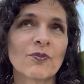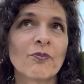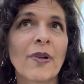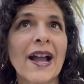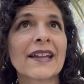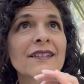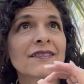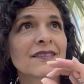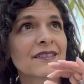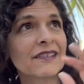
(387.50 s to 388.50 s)
by
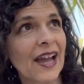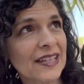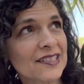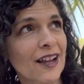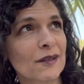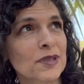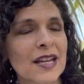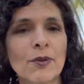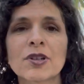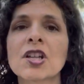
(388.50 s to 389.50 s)
nighttime
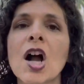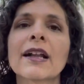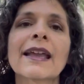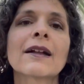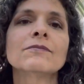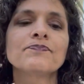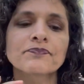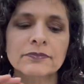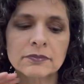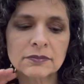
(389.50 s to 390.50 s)
today. We're talking
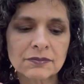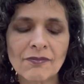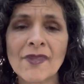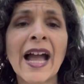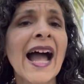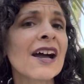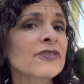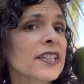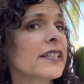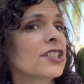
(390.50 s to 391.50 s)
half
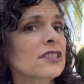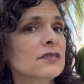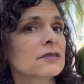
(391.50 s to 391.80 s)
a year.